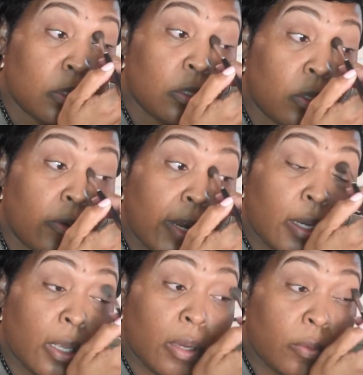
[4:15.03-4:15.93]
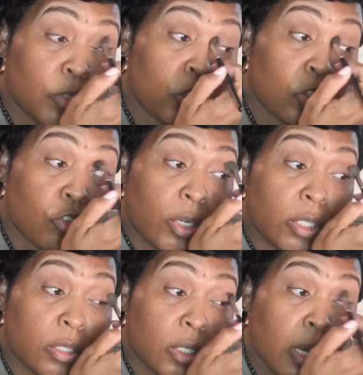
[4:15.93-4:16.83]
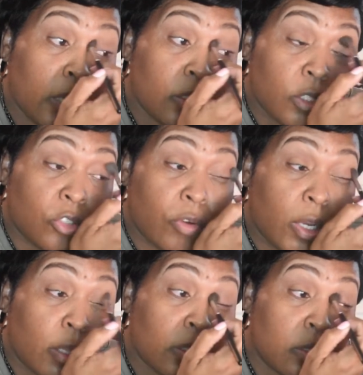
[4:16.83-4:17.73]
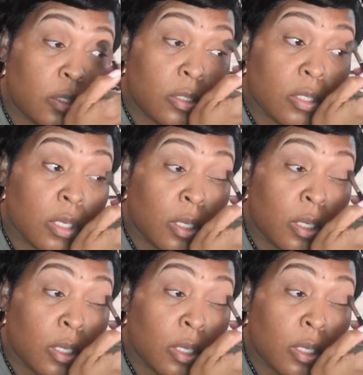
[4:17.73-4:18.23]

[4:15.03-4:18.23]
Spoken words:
So right now I'm just trying to concentrate this